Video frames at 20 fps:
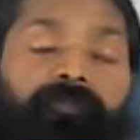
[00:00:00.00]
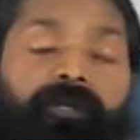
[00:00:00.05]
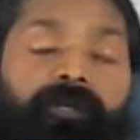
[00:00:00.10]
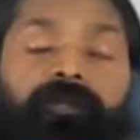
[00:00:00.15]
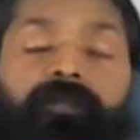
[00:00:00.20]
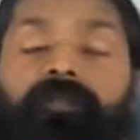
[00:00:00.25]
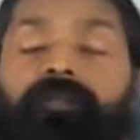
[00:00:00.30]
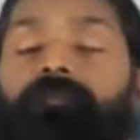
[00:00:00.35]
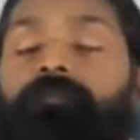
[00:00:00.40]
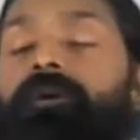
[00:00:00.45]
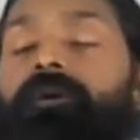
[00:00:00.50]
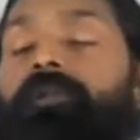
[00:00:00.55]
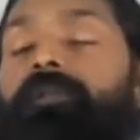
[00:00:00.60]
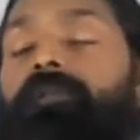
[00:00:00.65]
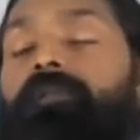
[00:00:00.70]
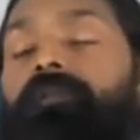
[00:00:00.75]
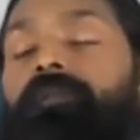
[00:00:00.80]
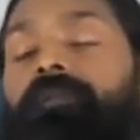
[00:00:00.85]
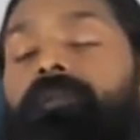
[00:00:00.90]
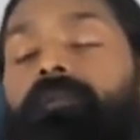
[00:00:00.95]
It is a
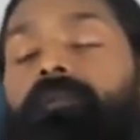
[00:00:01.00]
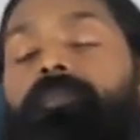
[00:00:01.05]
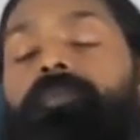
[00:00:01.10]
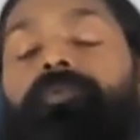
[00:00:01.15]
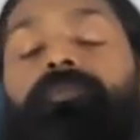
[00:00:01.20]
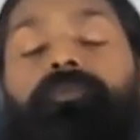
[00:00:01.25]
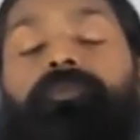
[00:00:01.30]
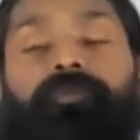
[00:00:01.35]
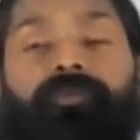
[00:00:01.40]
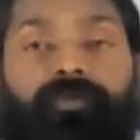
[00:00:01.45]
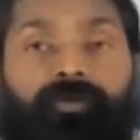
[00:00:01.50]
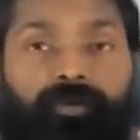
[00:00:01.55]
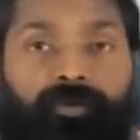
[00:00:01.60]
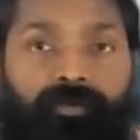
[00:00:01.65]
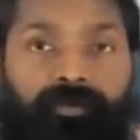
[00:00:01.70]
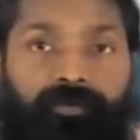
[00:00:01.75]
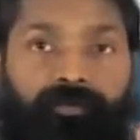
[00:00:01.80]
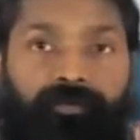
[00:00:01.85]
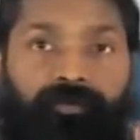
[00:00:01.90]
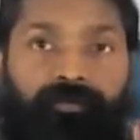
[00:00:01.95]
very individual
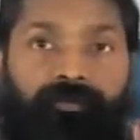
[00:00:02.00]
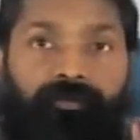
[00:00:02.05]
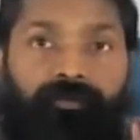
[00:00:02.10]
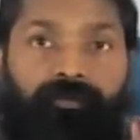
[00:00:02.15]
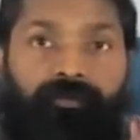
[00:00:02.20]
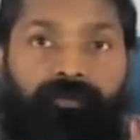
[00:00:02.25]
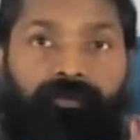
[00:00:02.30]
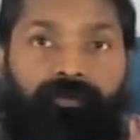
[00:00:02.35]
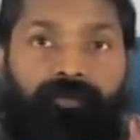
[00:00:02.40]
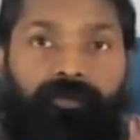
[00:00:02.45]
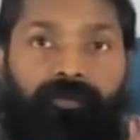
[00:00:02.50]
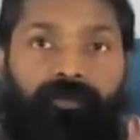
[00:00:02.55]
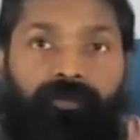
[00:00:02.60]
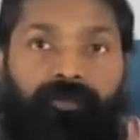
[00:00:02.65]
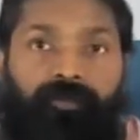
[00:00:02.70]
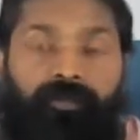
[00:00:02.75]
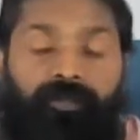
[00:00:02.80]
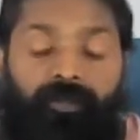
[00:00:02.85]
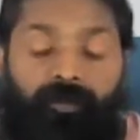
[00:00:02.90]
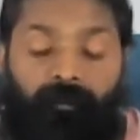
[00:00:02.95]
choice.
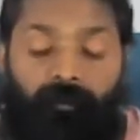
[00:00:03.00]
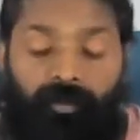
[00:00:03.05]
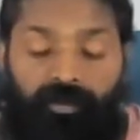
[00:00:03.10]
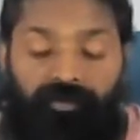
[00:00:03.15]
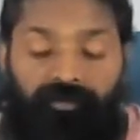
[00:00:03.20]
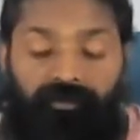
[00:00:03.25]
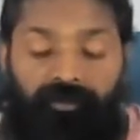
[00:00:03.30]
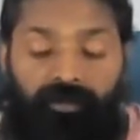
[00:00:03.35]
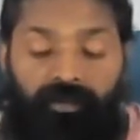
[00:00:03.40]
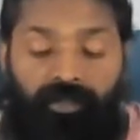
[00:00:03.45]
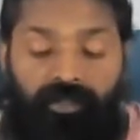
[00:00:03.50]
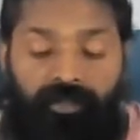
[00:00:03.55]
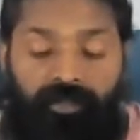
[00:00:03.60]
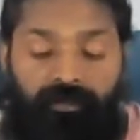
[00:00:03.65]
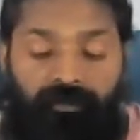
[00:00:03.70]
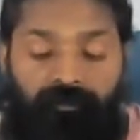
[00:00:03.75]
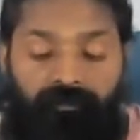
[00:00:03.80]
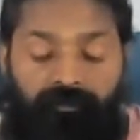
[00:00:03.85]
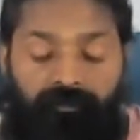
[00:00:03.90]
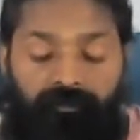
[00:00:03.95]

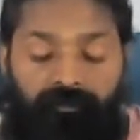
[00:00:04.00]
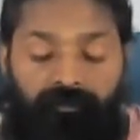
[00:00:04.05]
Personally,